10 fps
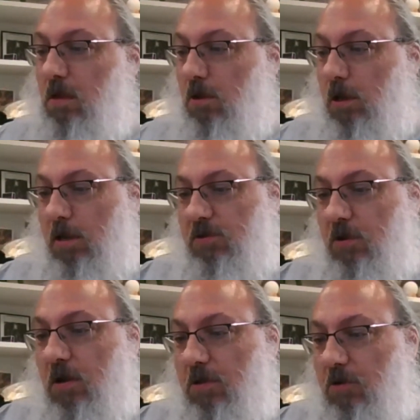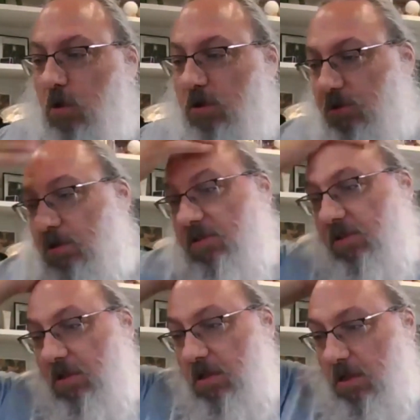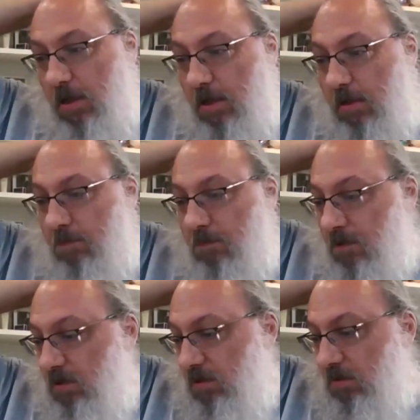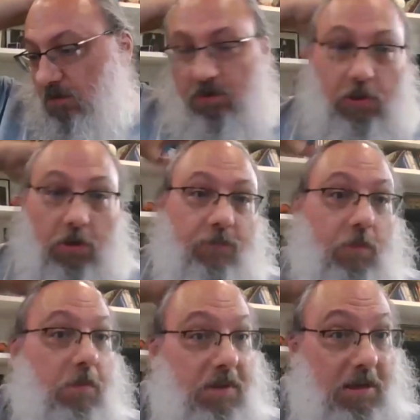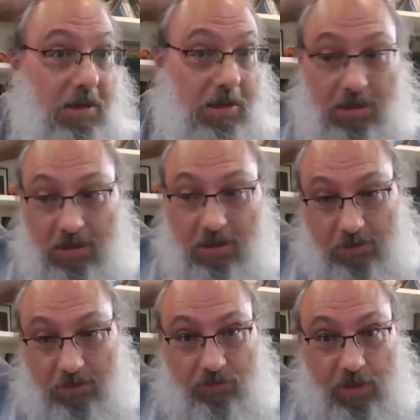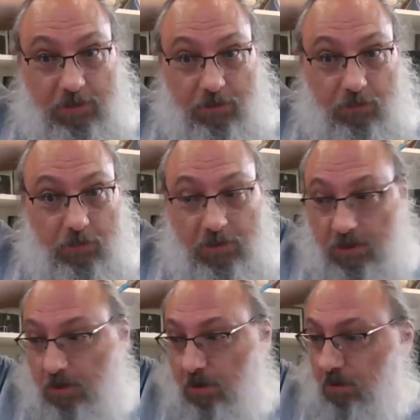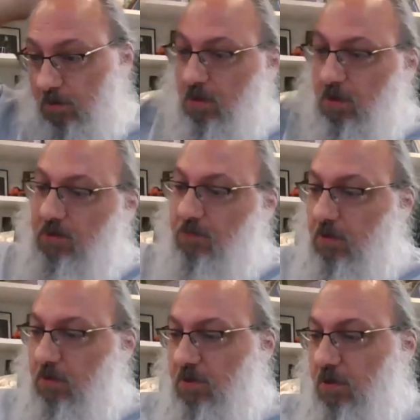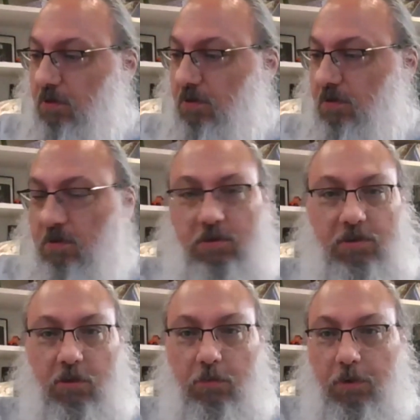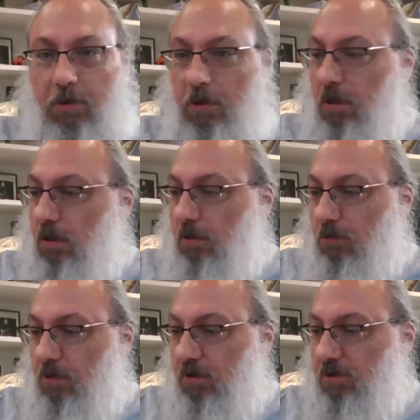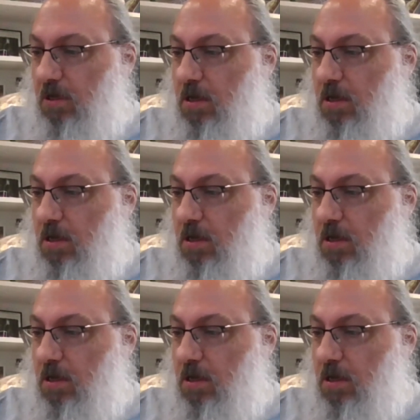Okay, so other questions. We'll start from the beginning, and I'll just race through because I know there's lots of others that are still percolating through this.